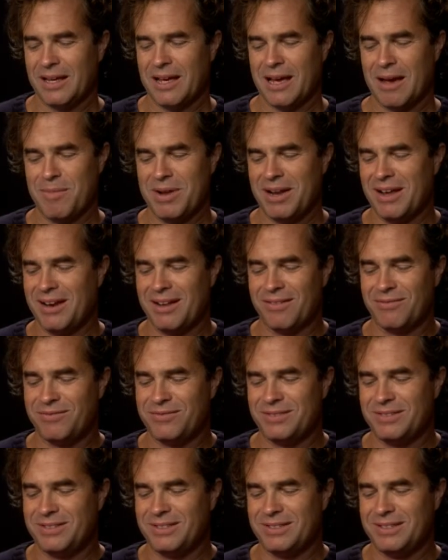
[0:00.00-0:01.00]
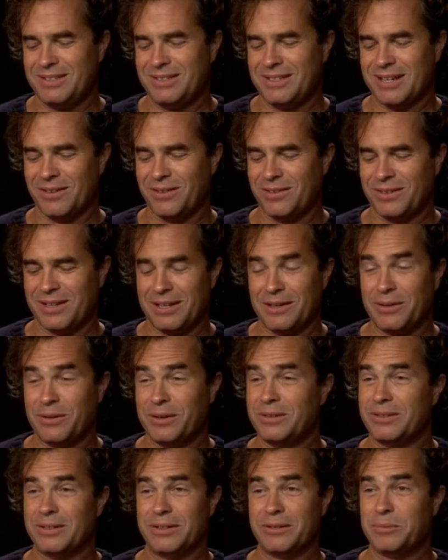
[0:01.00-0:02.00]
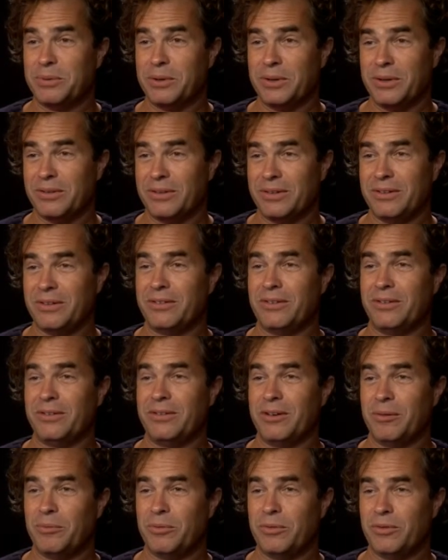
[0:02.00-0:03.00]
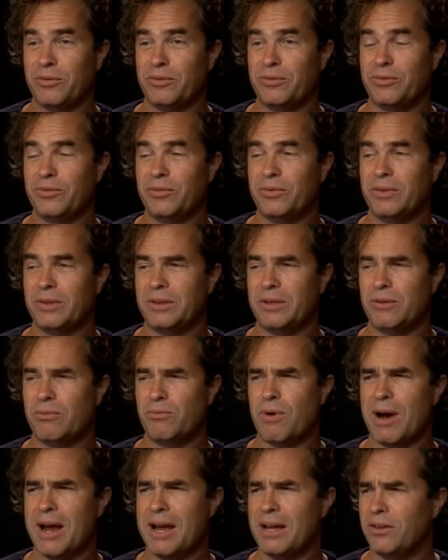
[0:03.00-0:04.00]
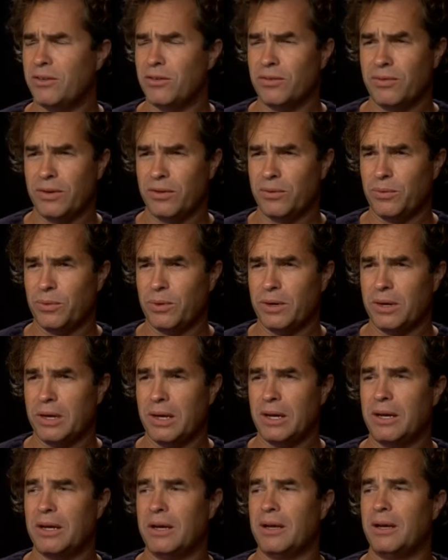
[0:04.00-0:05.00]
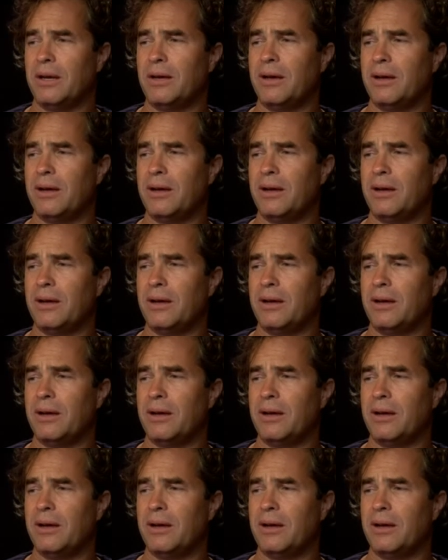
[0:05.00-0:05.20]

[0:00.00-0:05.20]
I mean, I love Daniel Day-Lewis, I suppose, just in terms of the range of his work.